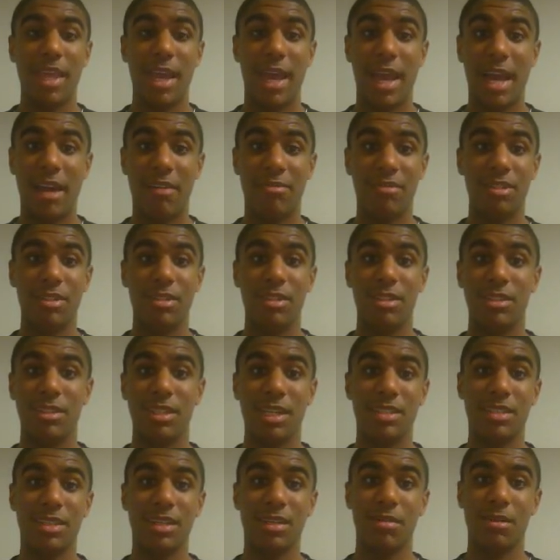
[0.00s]
after this
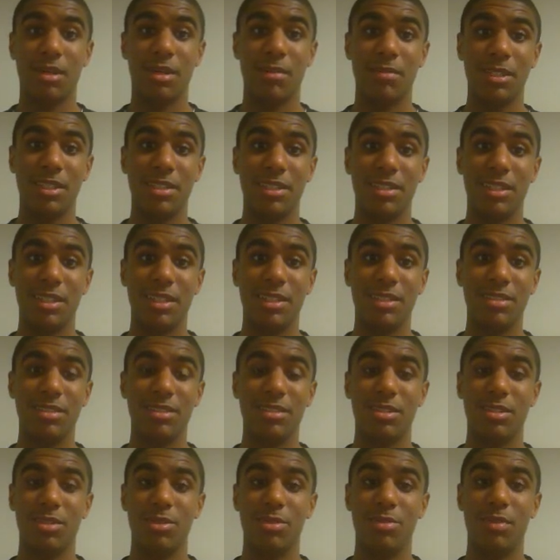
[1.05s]
next upcoming season
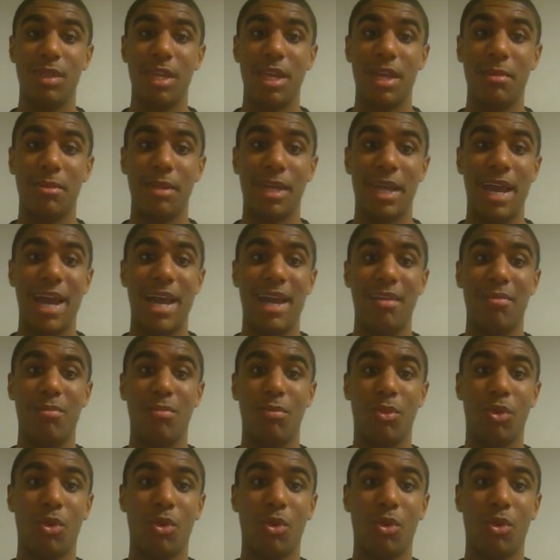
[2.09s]
to be able to add